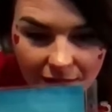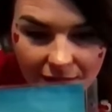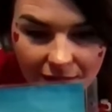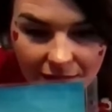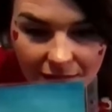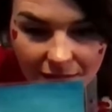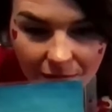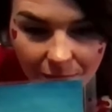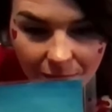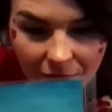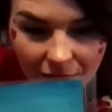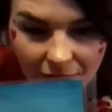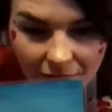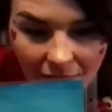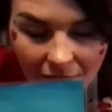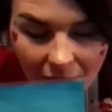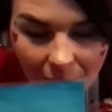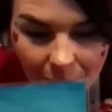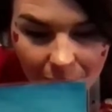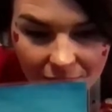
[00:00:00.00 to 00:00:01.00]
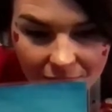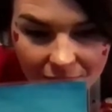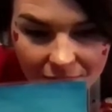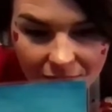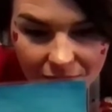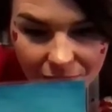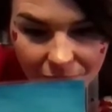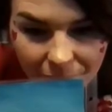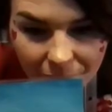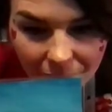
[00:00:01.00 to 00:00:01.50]
this is something that
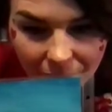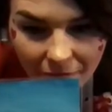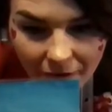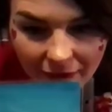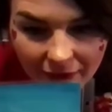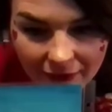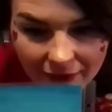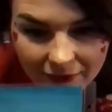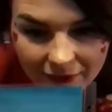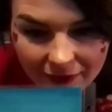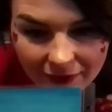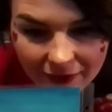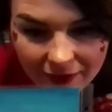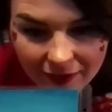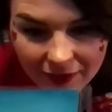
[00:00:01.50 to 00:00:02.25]
happens to Nora.